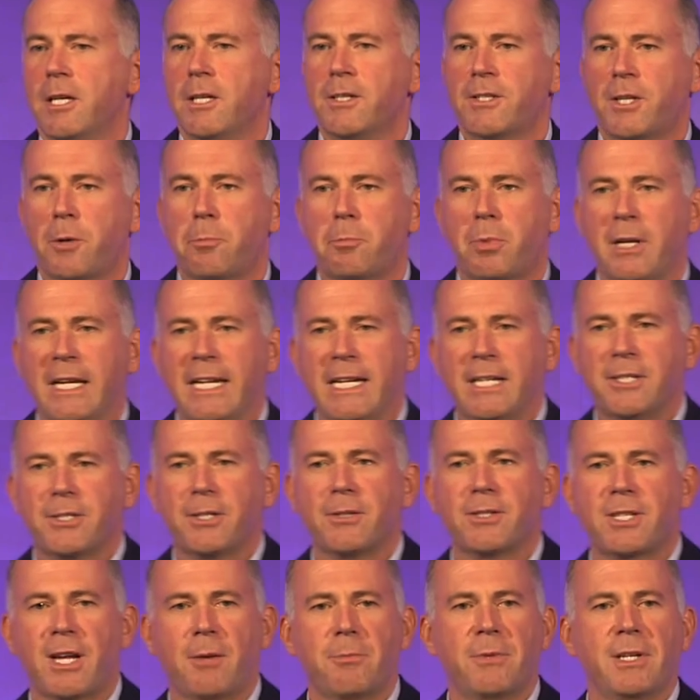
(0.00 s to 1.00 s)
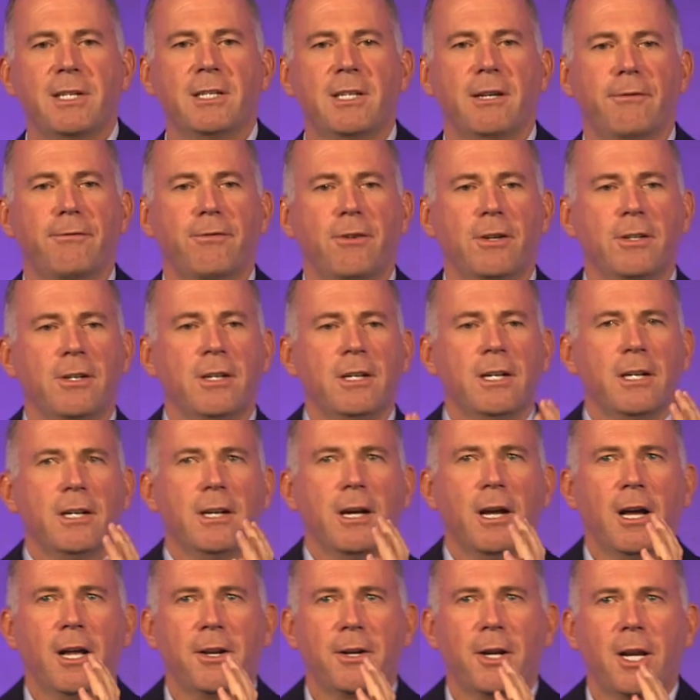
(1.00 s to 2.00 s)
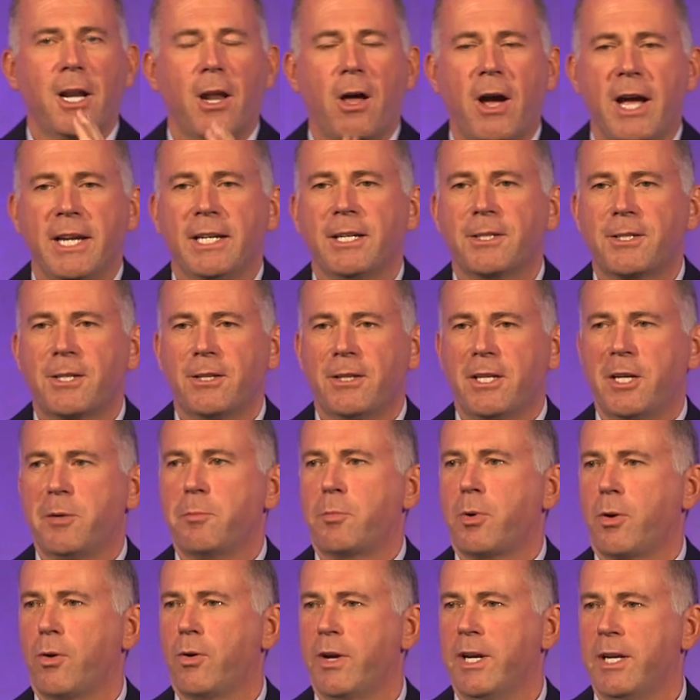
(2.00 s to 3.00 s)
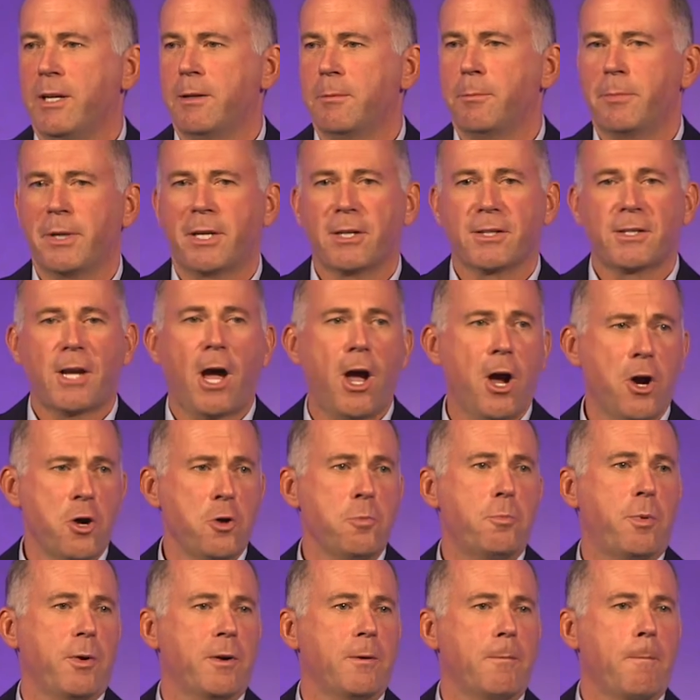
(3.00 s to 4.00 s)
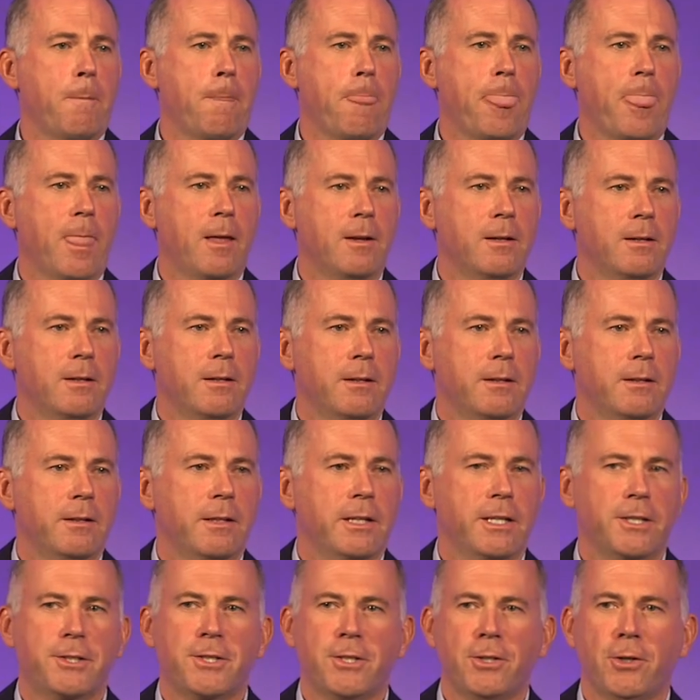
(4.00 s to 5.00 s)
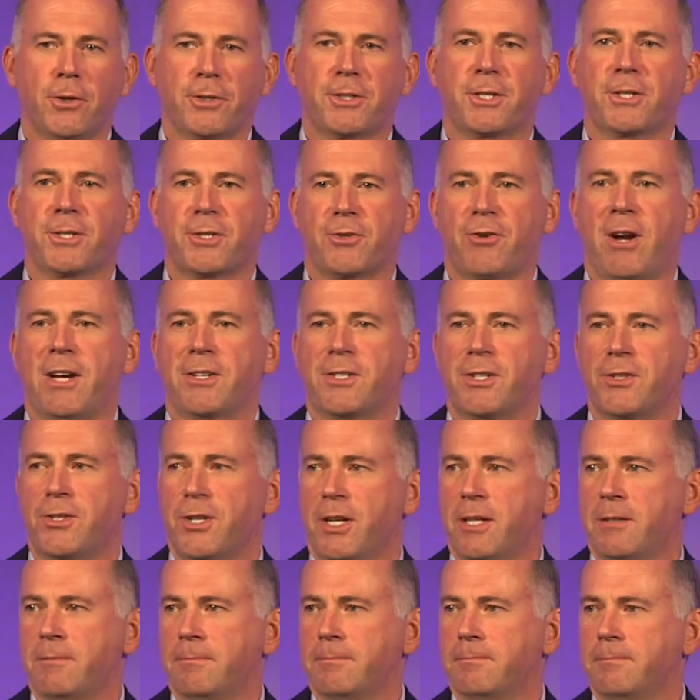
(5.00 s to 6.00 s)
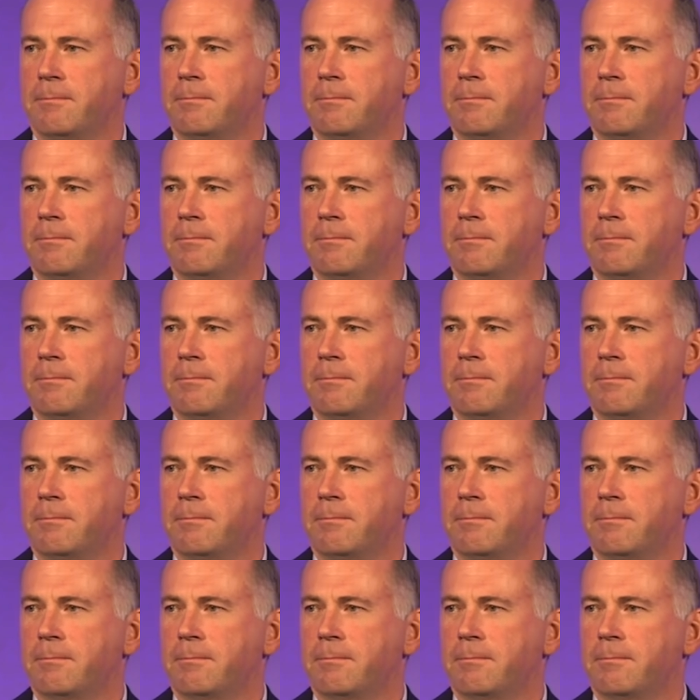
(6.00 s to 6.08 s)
So please do something different and align it to the employee, because hope is not a strategy.